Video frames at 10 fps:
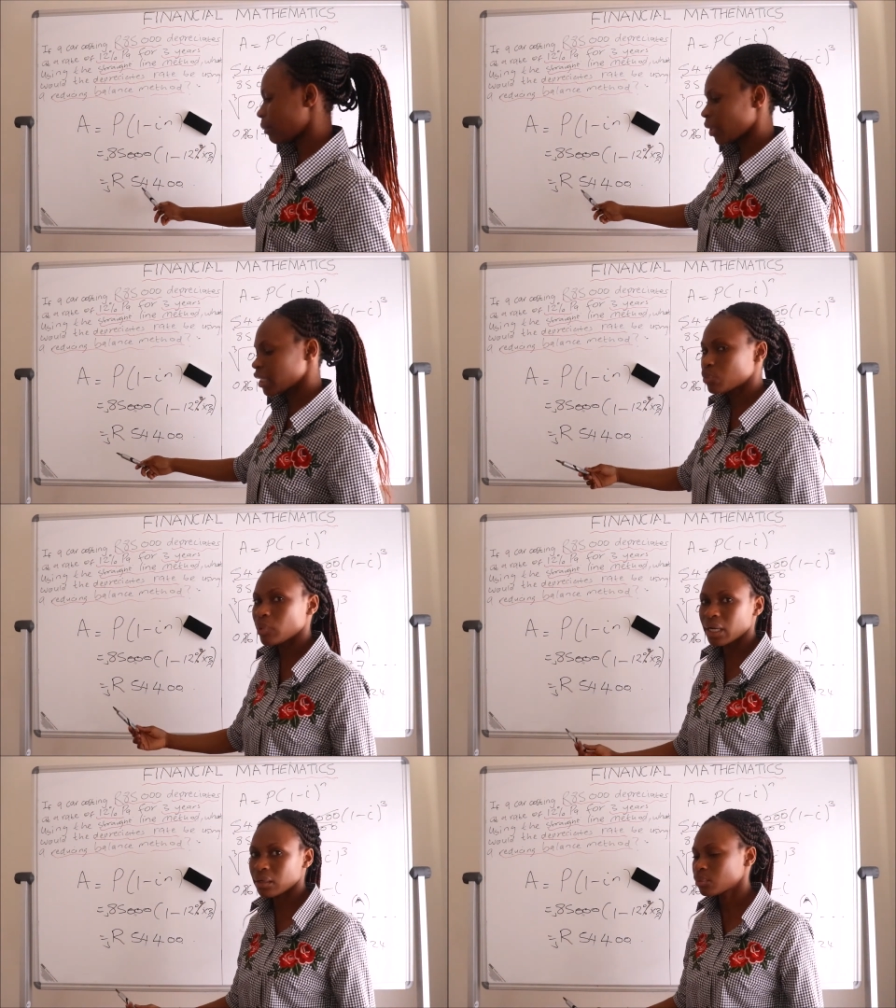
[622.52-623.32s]
a much
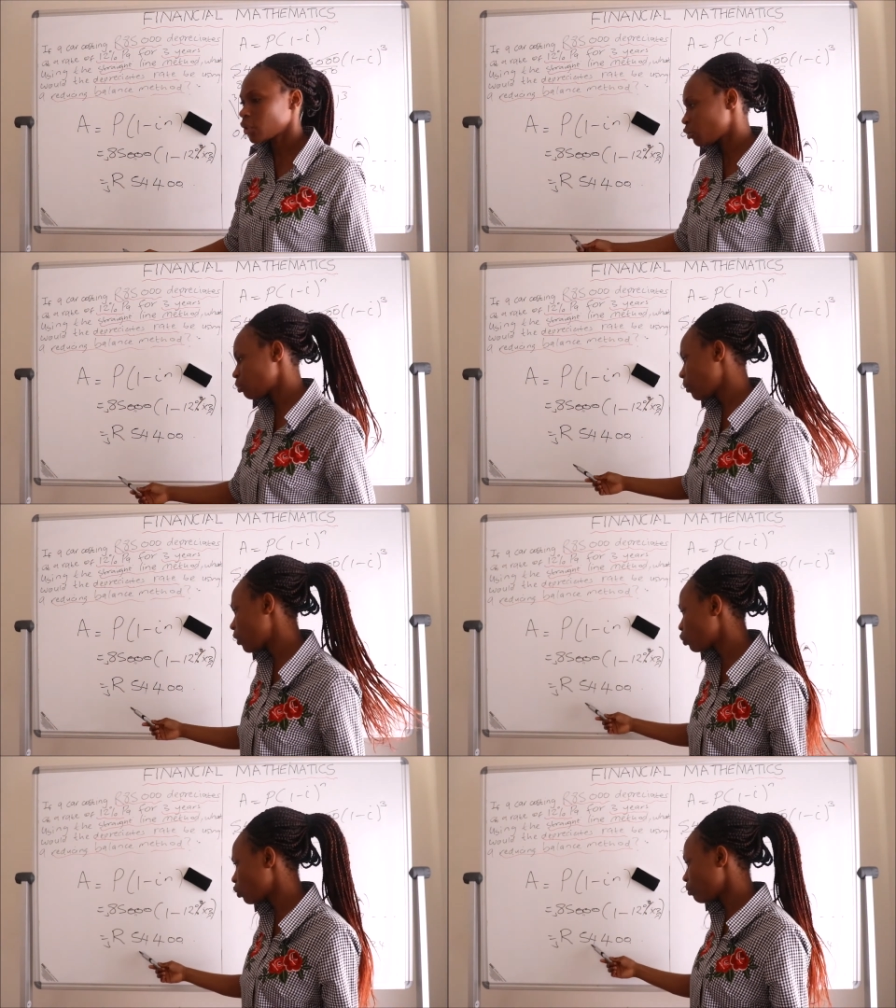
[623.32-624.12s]
better, maybe
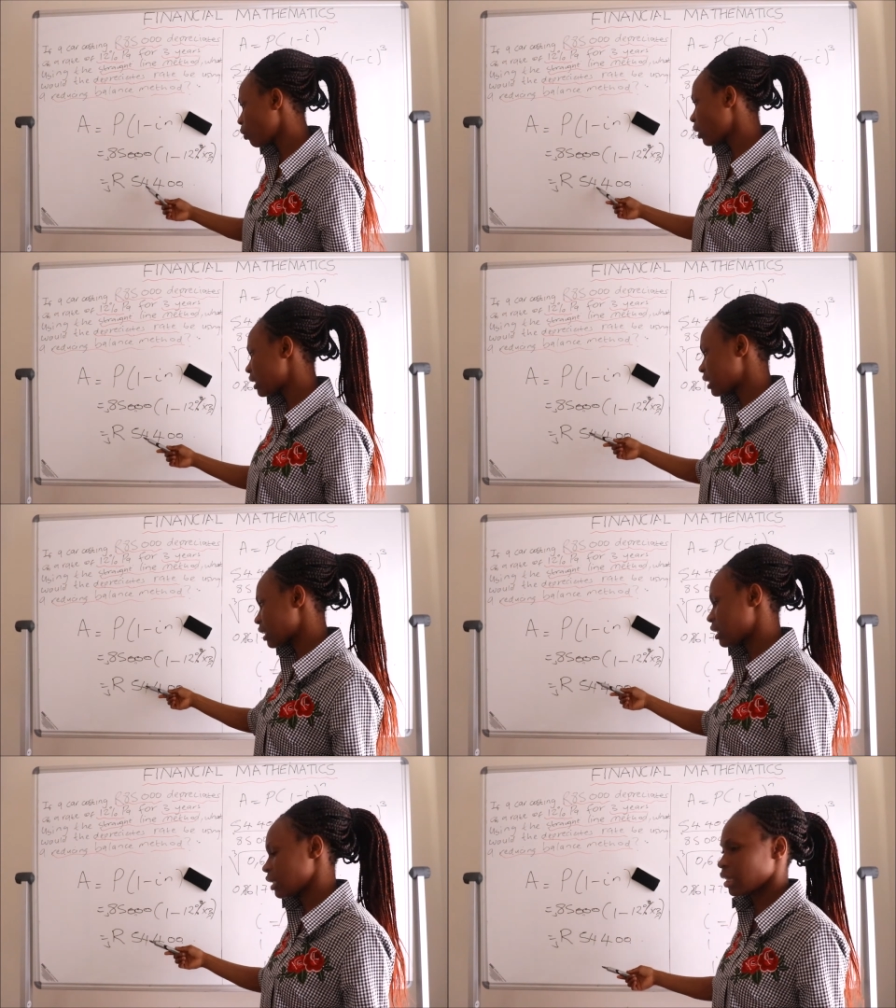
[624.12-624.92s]
it will be worth
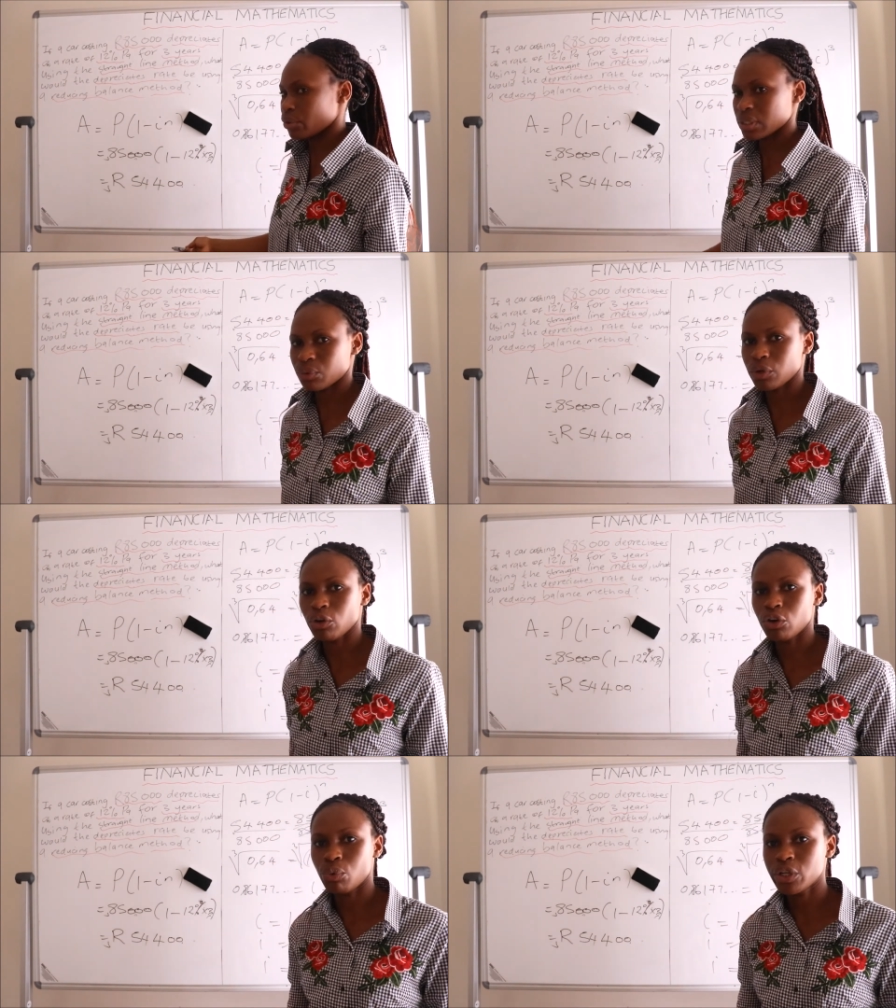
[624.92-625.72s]
60,000, we
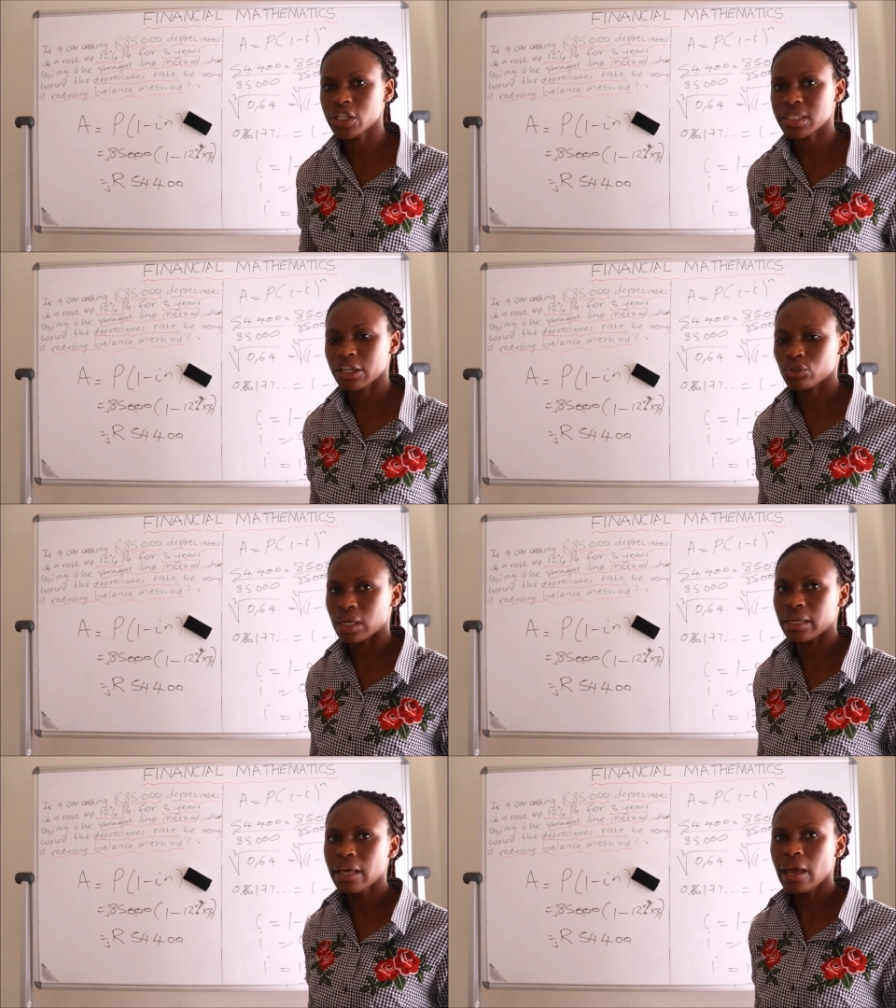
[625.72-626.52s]
don't know, which is
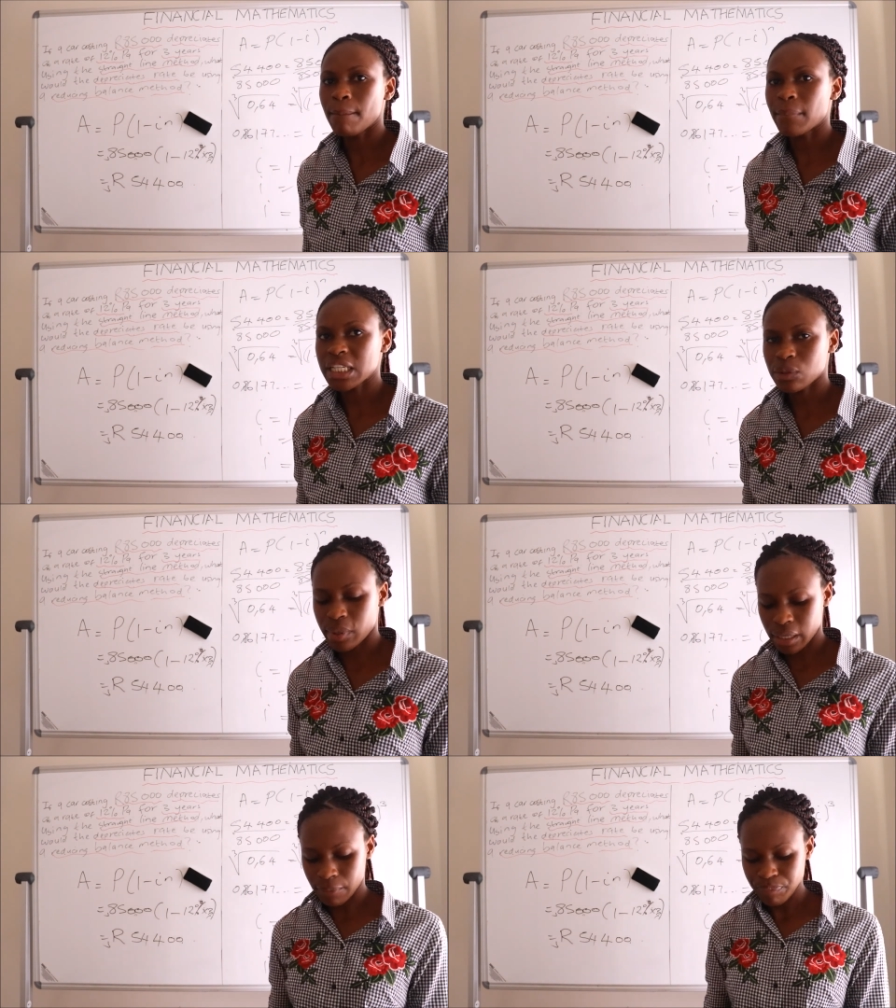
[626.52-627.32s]
actually much
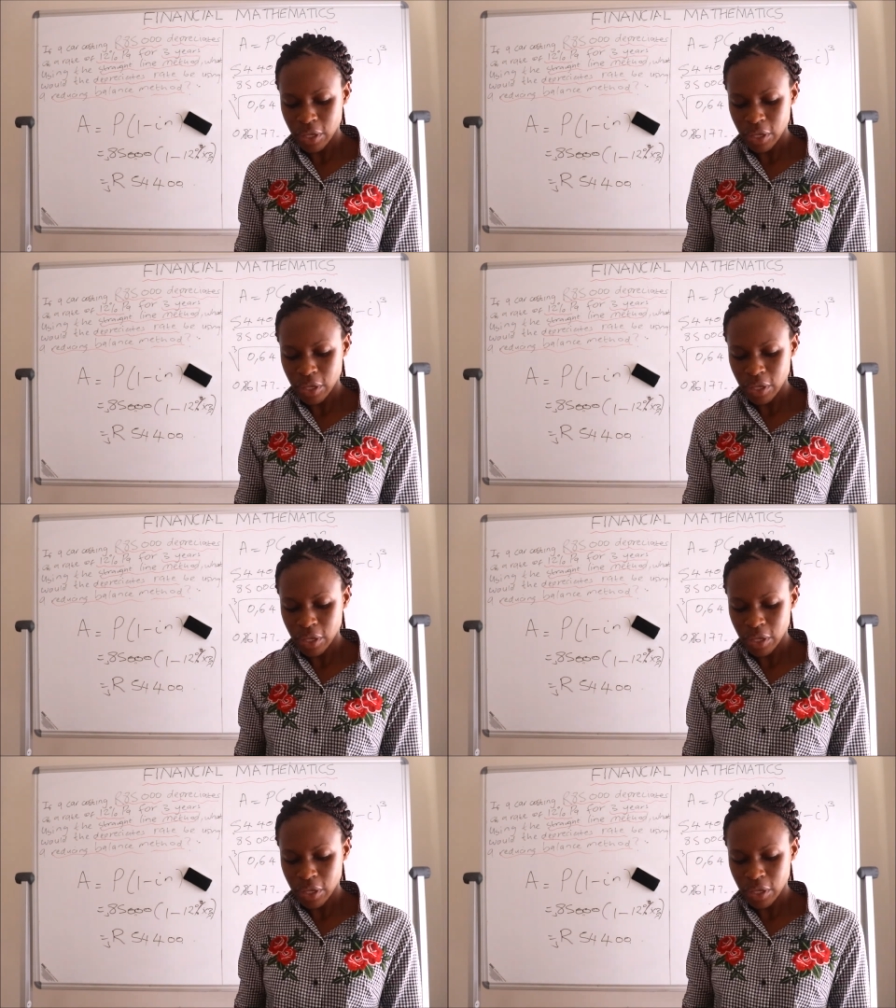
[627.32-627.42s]
better.